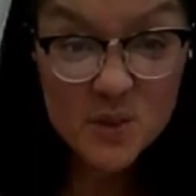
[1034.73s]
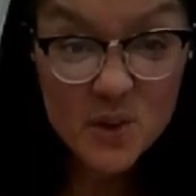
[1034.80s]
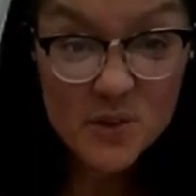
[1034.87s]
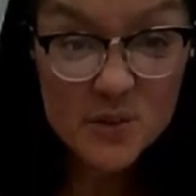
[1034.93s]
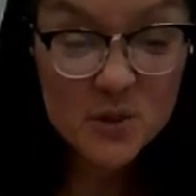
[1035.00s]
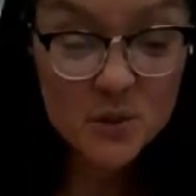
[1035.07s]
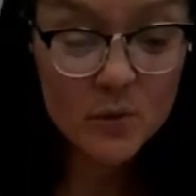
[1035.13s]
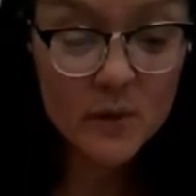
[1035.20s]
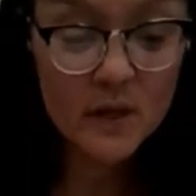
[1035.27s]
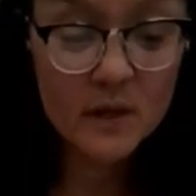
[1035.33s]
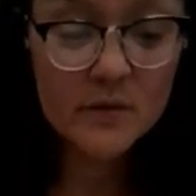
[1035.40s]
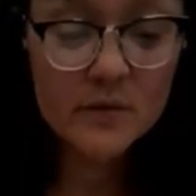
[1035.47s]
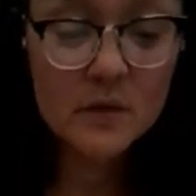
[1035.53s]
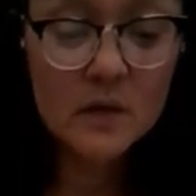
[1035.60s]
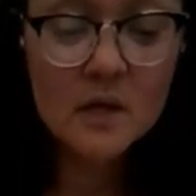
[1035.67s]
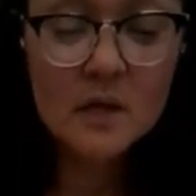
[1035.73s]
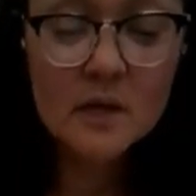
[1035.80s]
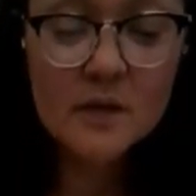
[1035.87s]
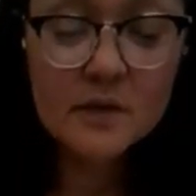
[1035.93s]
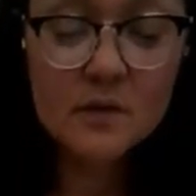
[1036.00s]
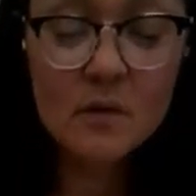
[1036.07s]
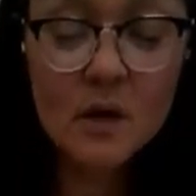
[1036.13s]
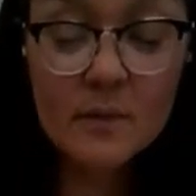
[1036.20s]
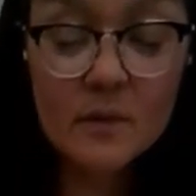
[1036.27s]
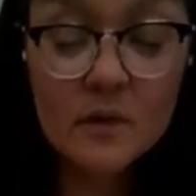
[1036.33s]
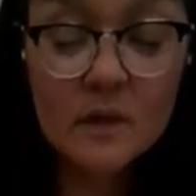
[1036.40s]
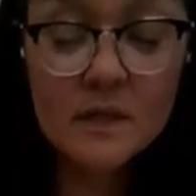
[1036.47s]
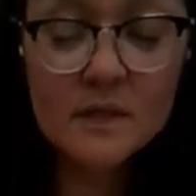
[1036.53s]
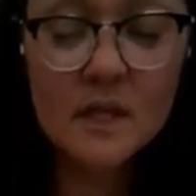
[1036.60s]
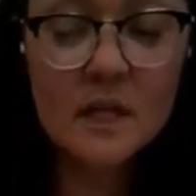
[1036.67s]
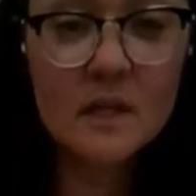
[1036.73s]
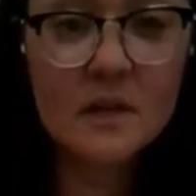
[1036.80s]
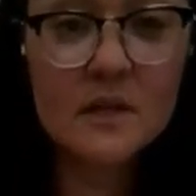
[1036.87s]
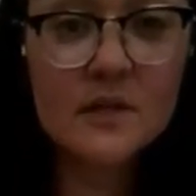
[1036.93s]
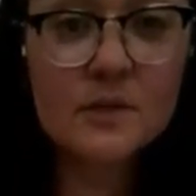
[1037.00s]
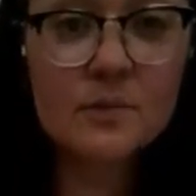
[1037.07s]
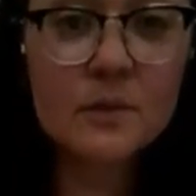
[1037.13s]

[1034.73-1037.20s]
are squares. So I'm going to take this